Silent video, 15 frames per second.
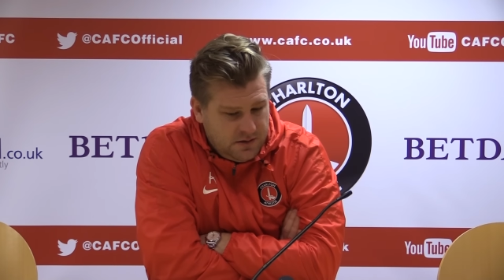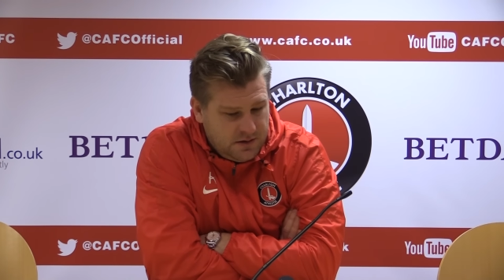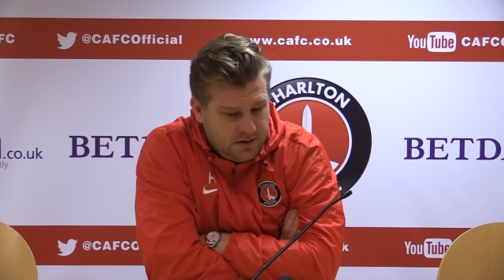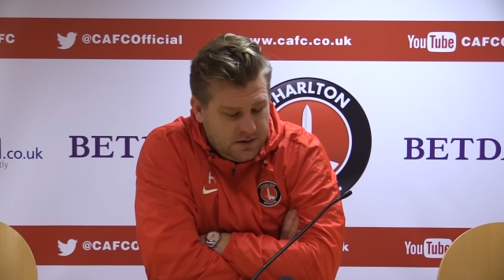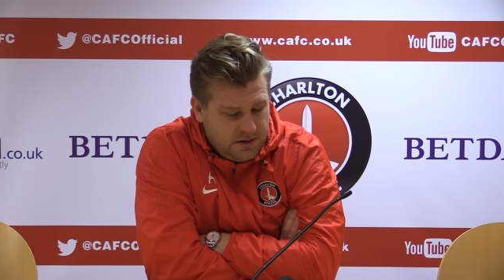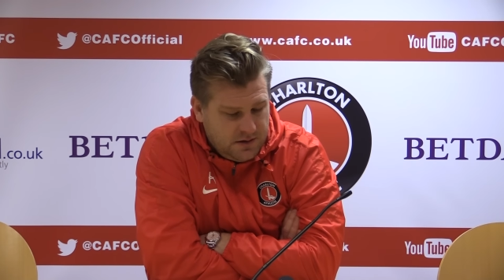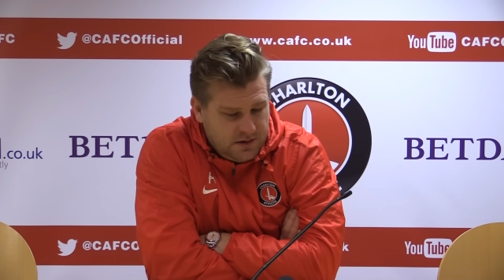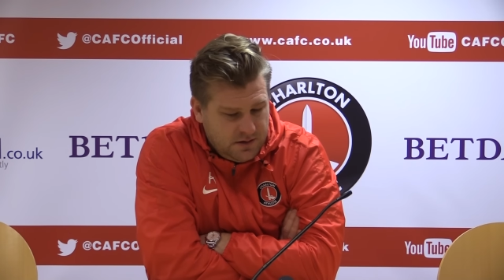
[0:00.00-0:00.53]

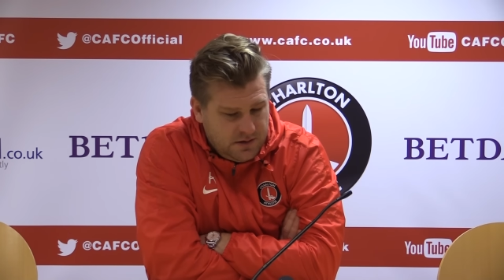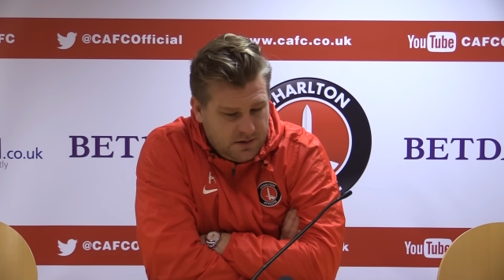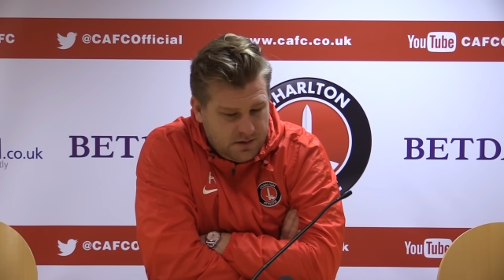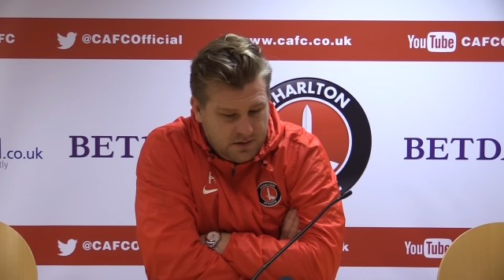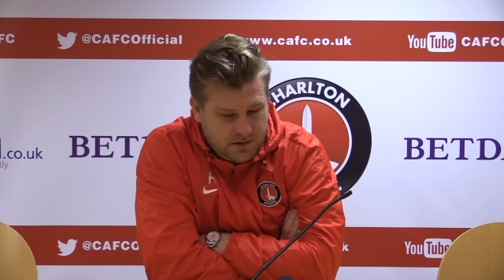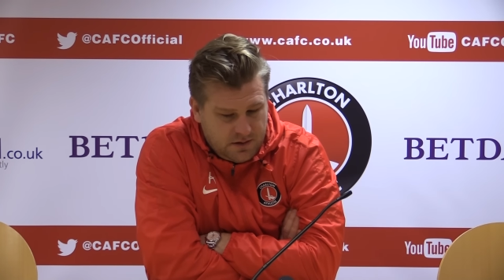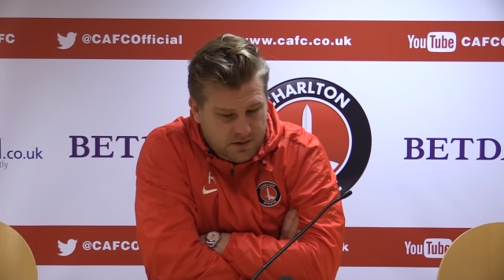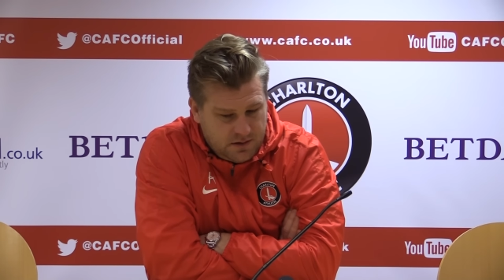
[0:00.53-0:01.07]

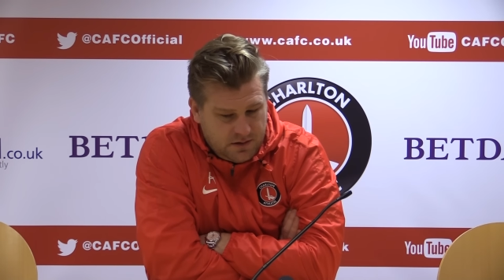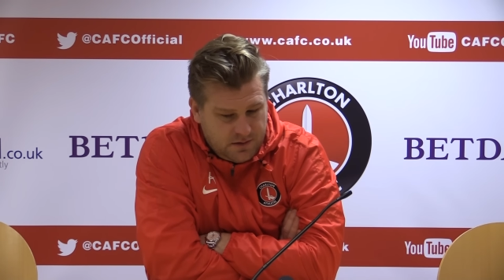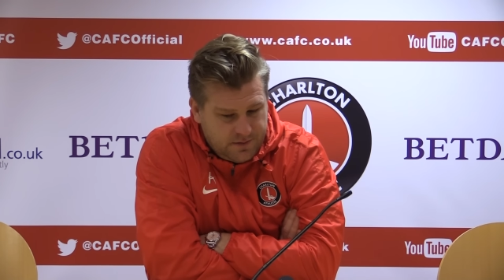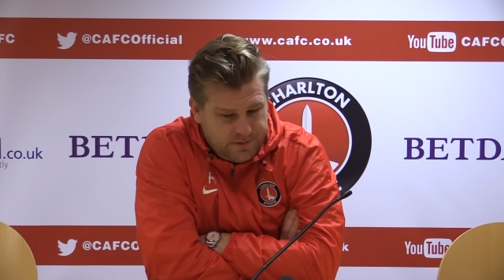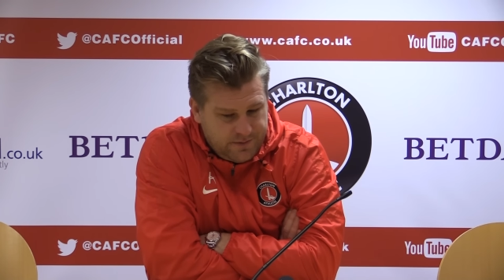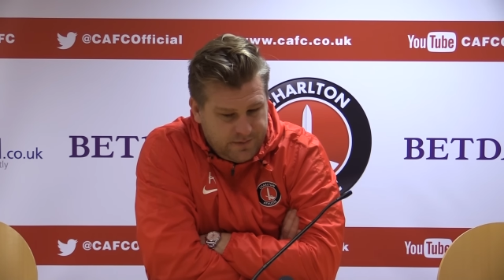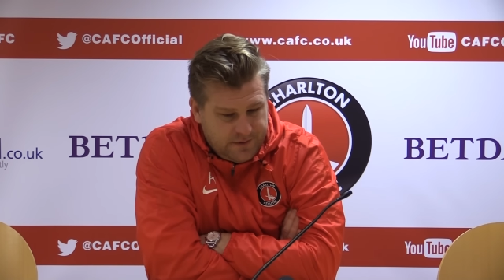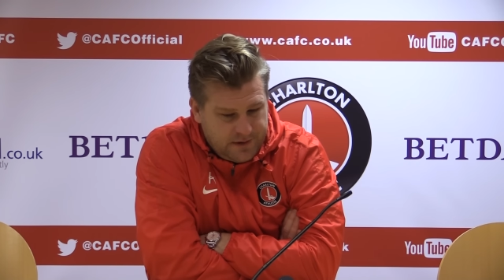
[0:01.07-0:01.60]
the
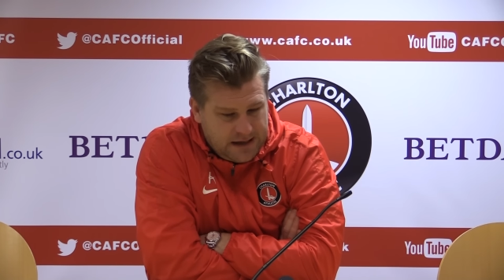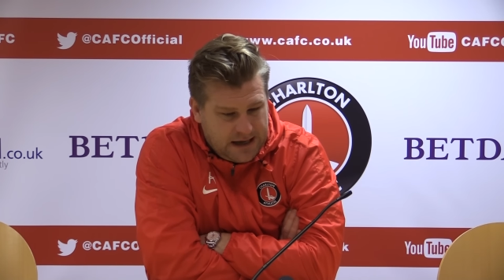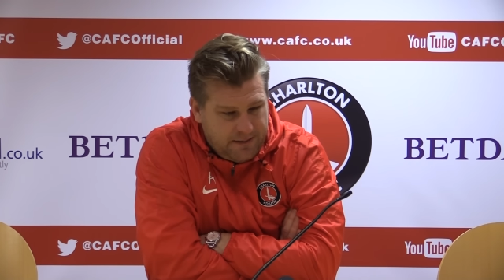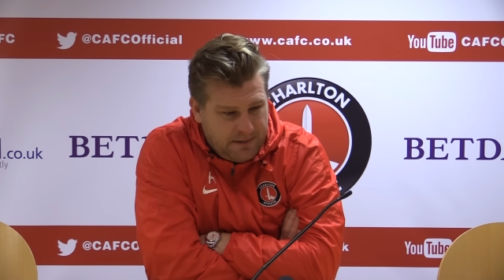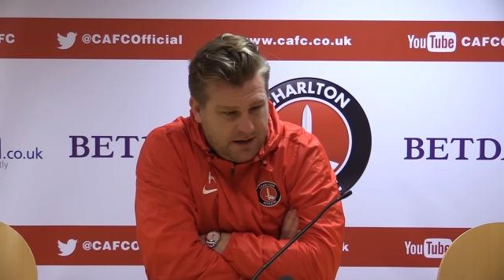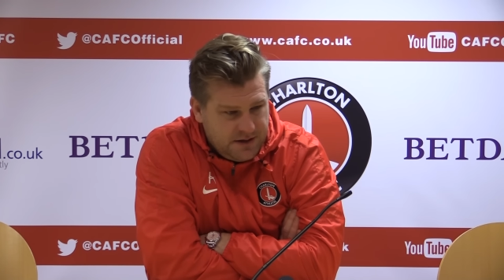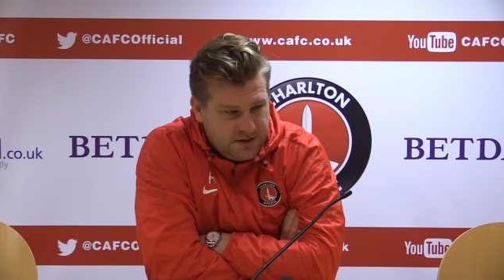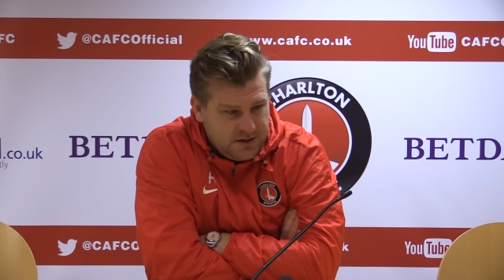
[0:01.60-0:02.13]

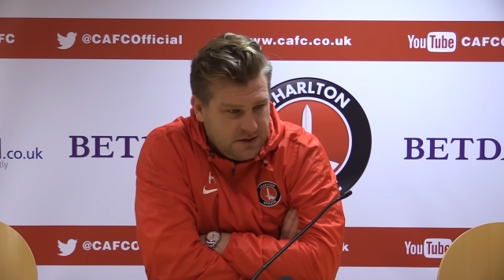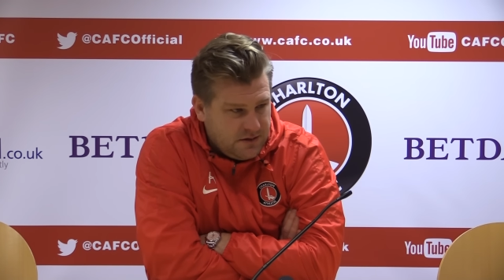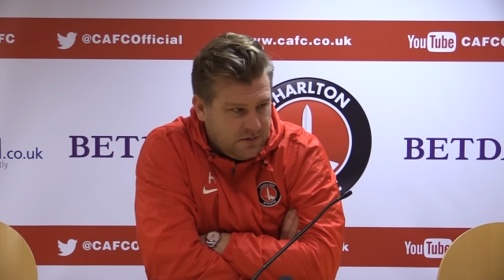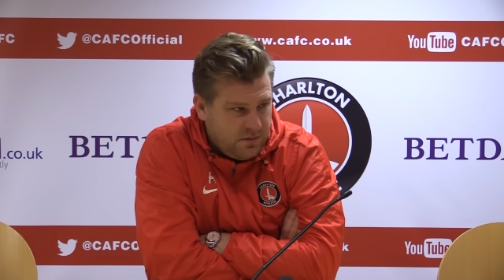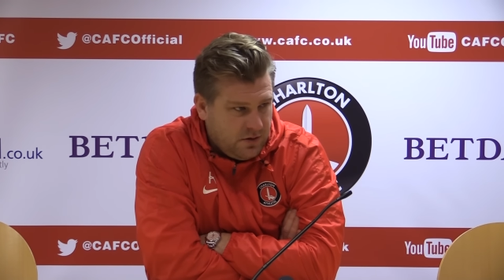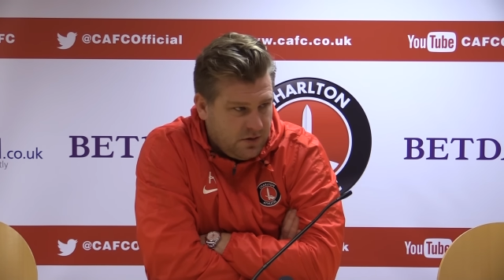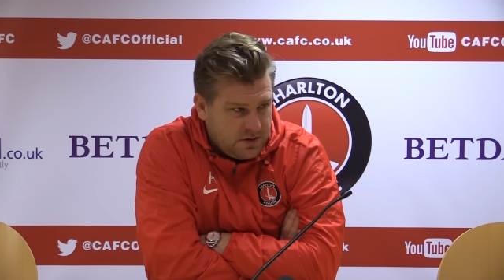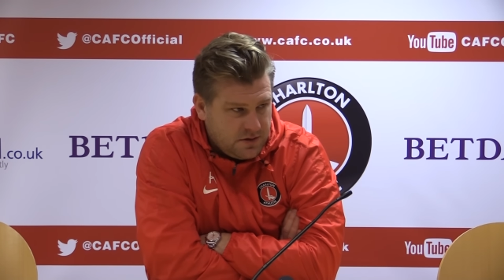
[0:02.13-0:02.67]
dimensions
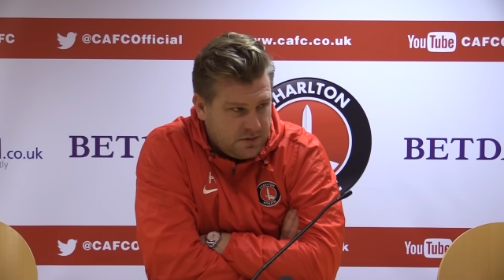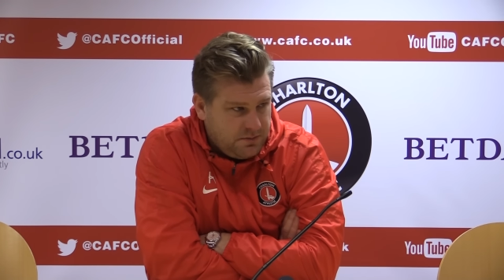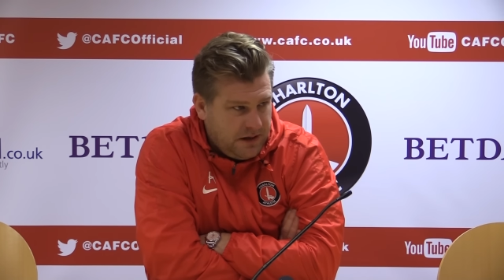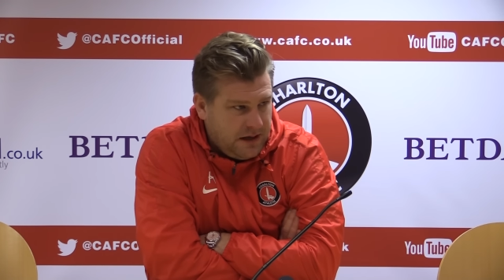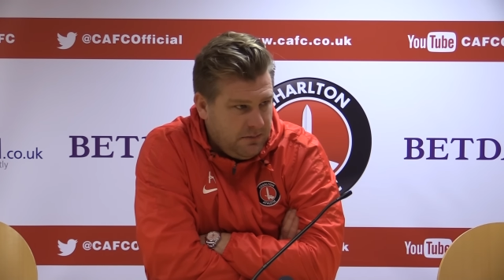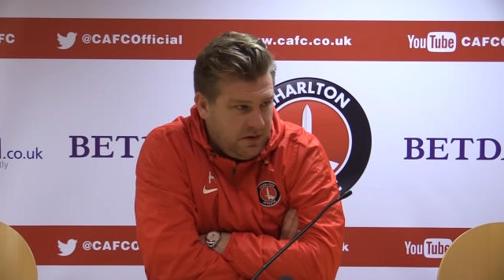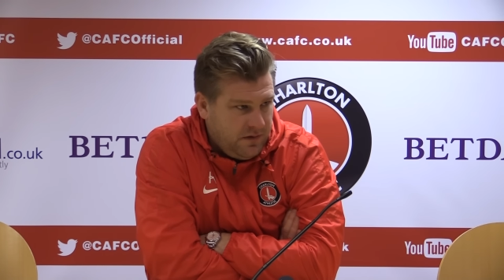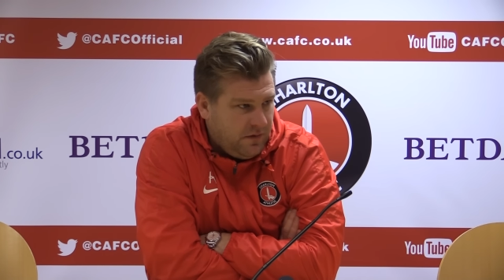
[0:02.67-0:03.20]
of what's
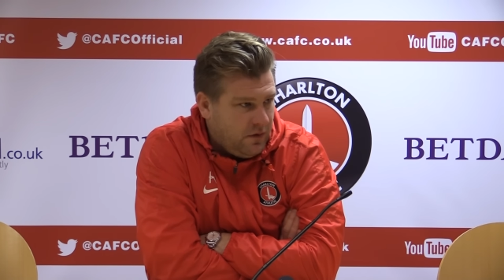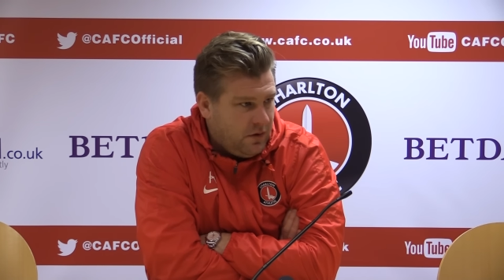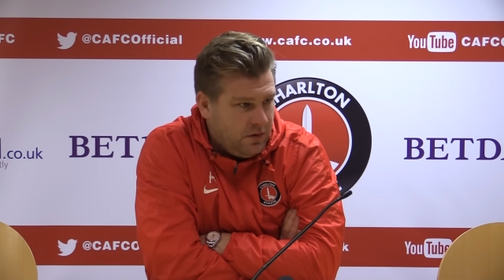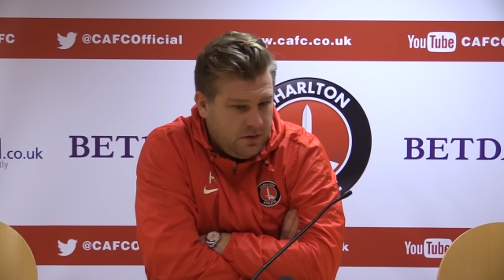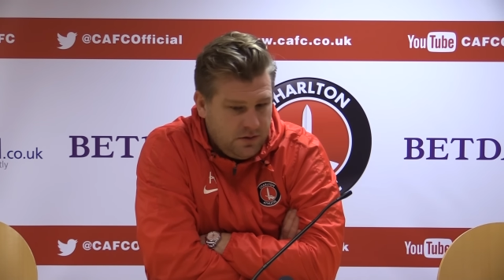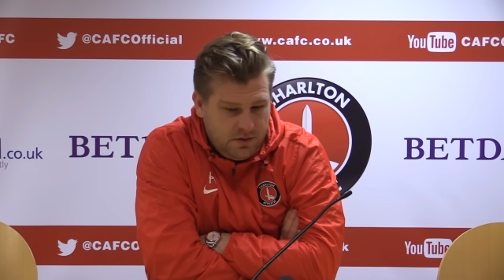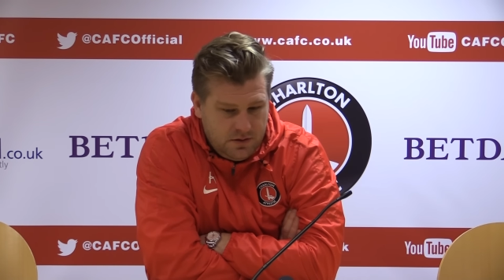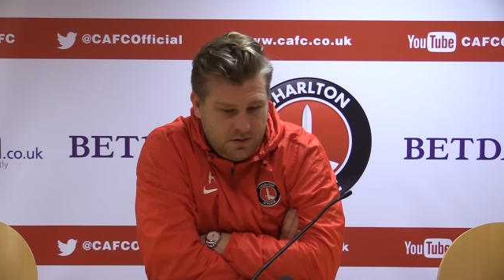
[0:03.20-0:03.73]
been before.